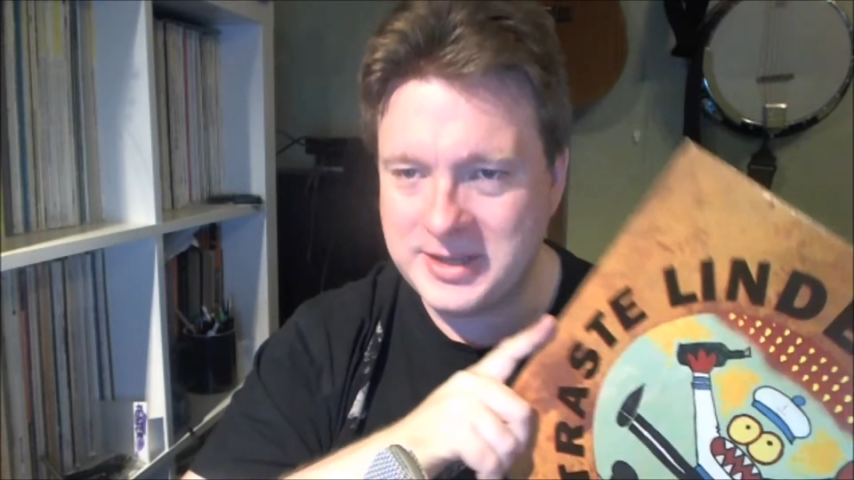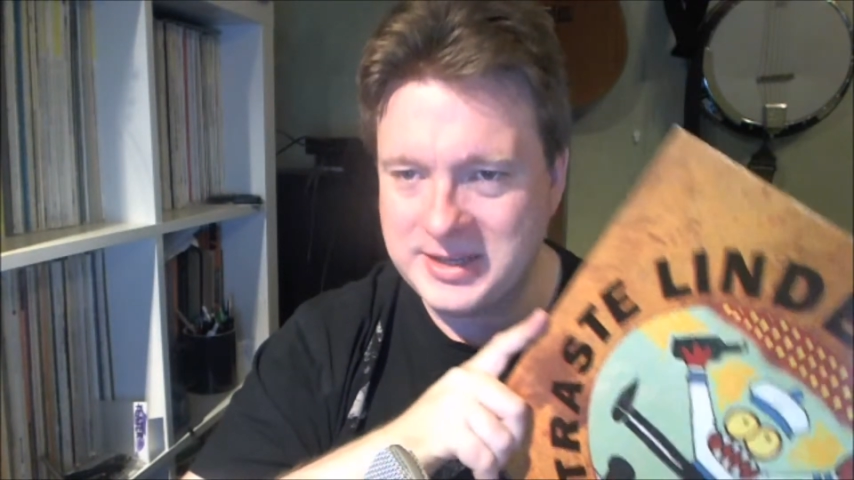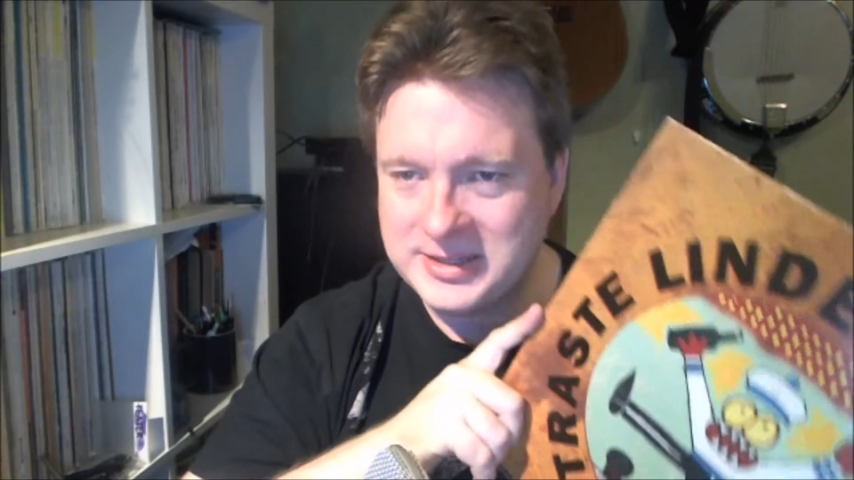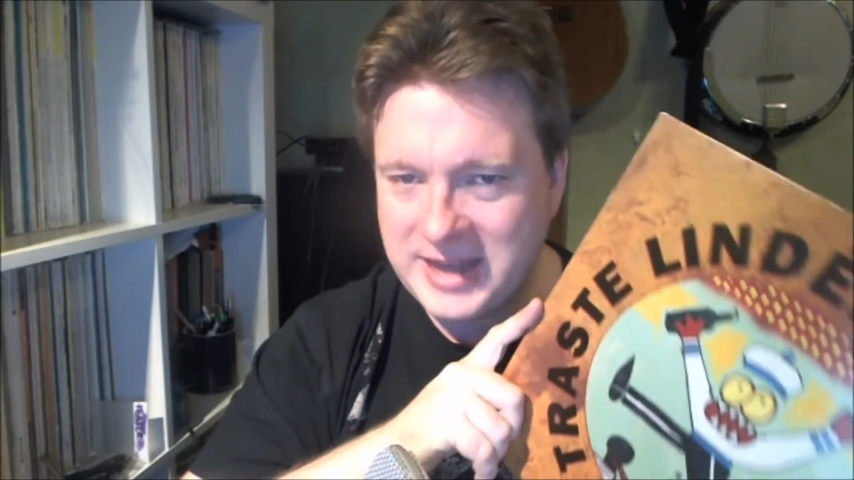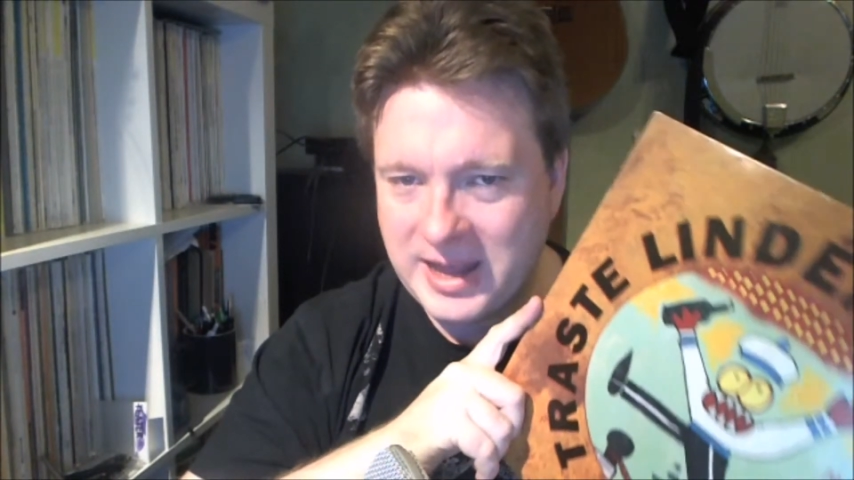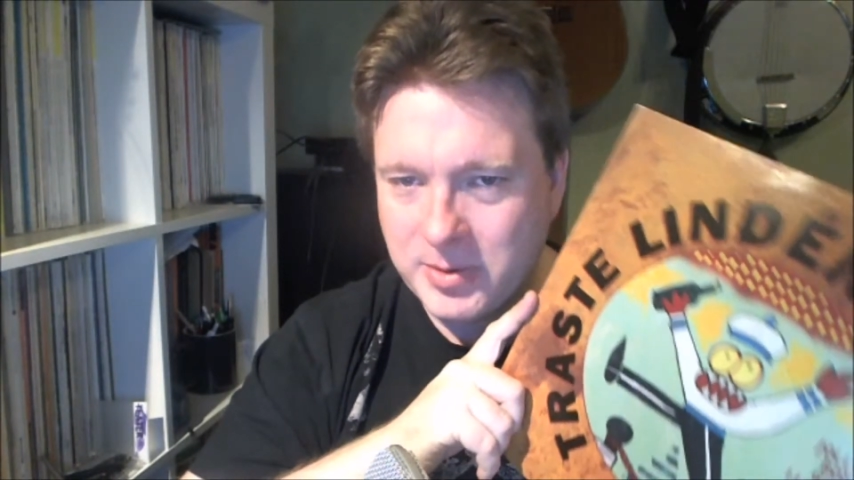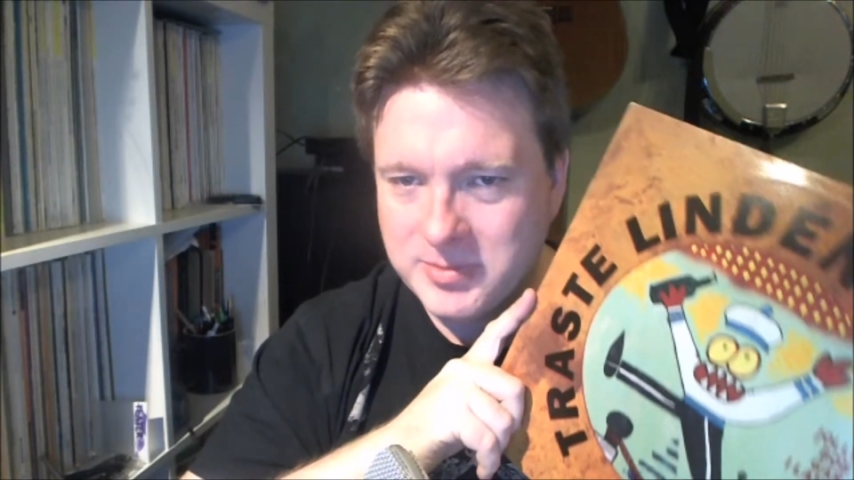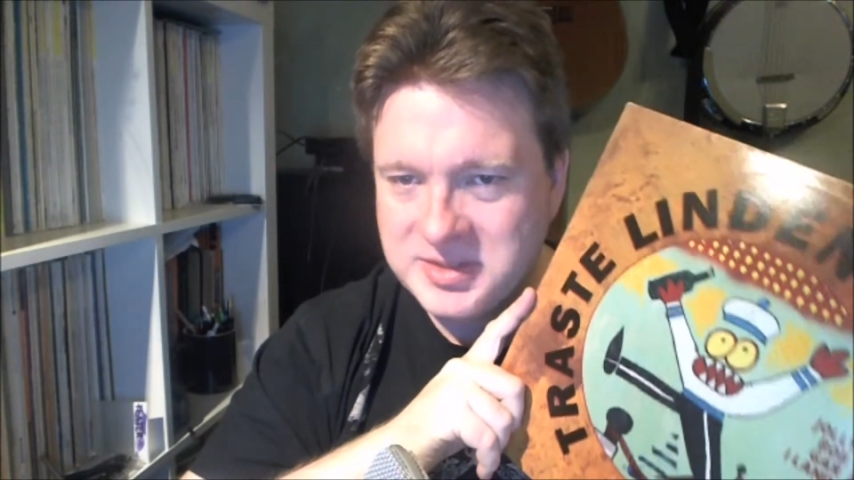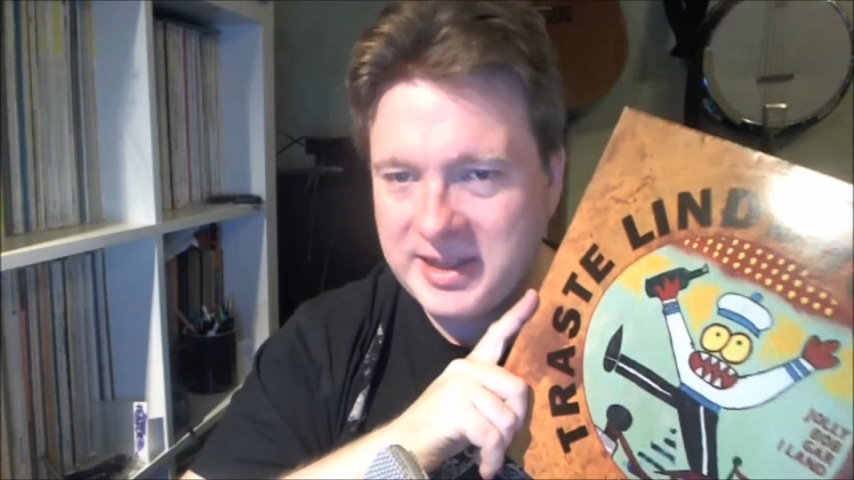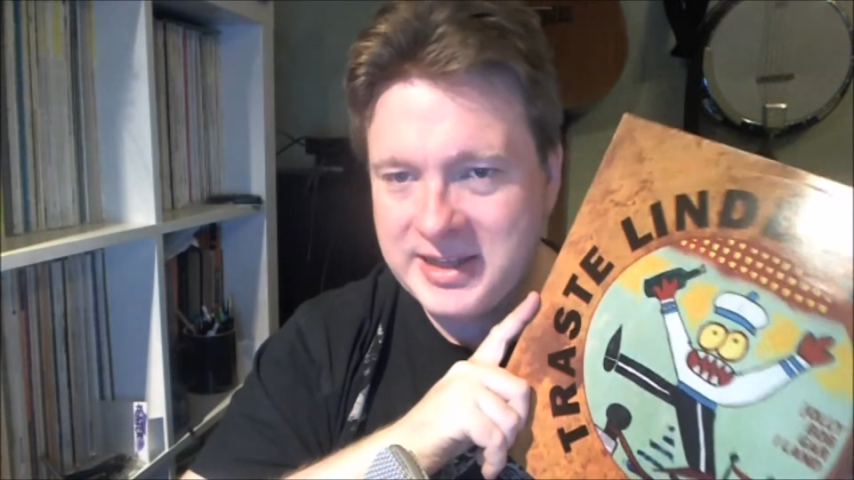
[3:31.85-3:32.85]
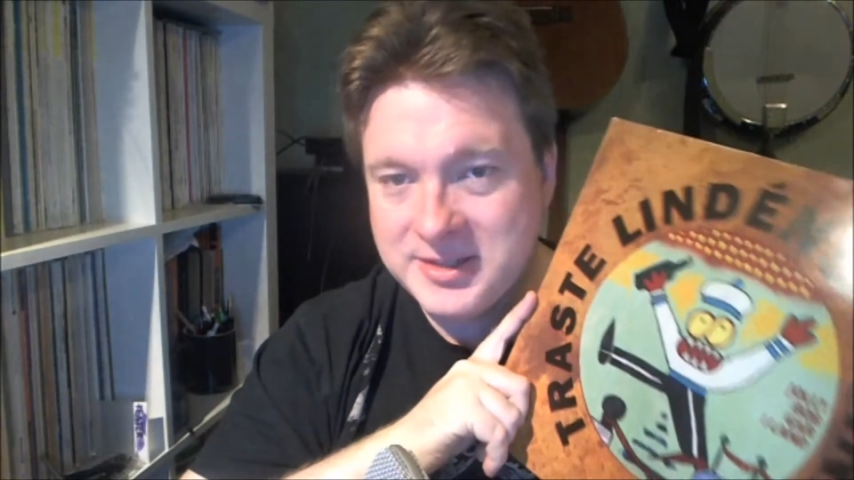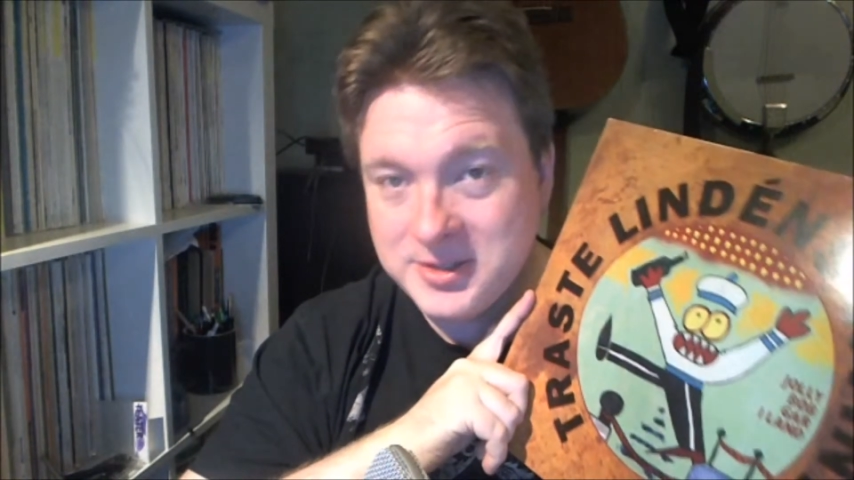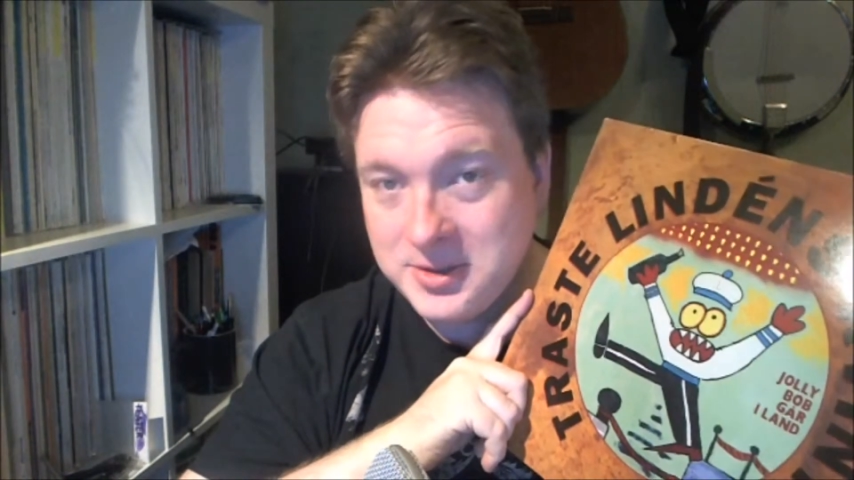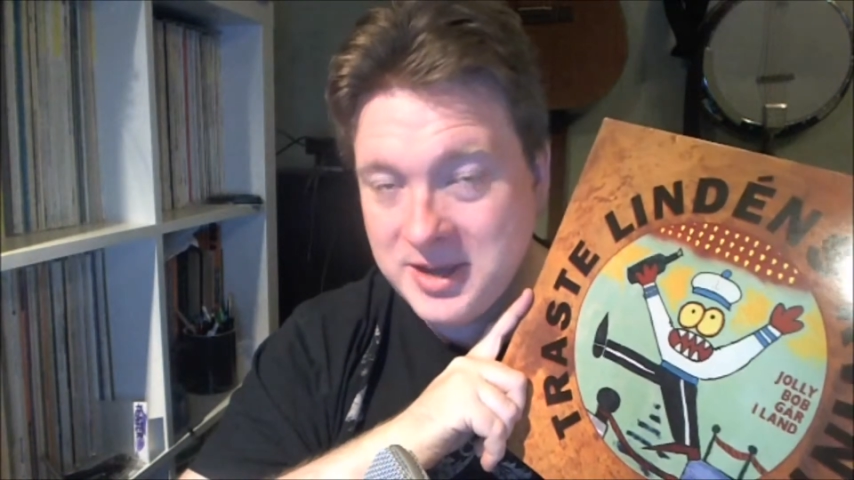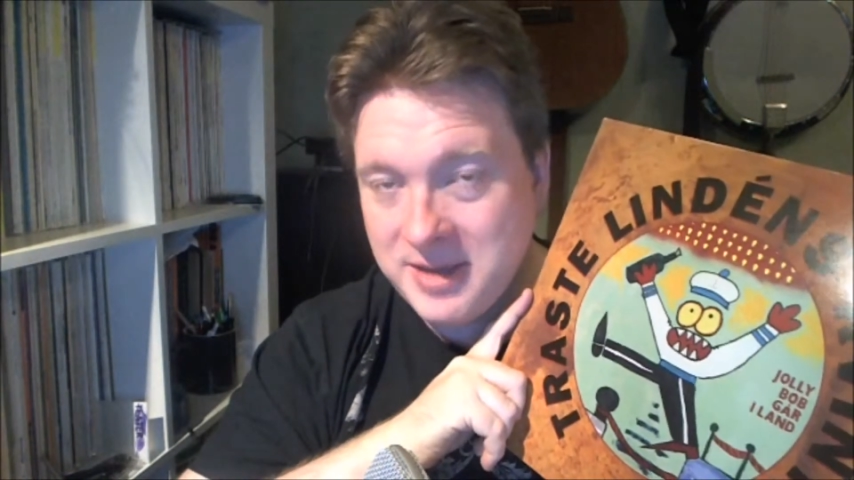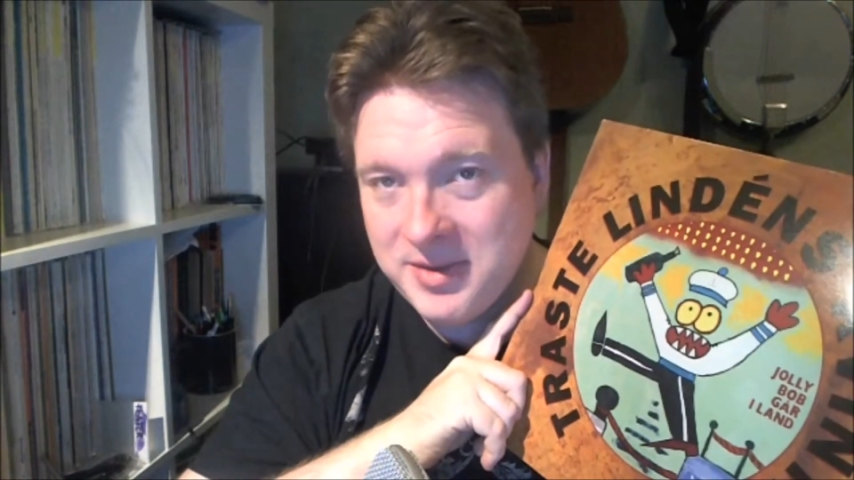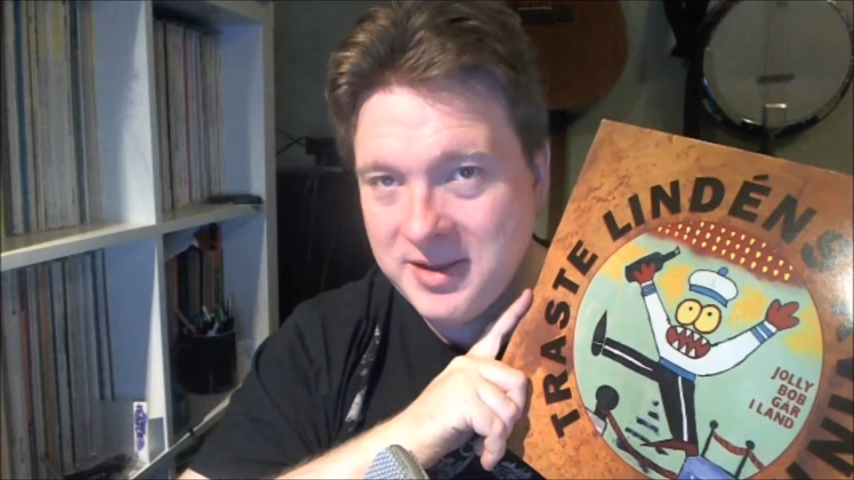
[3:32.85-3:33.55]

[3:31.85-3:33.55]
these albums and listen to them,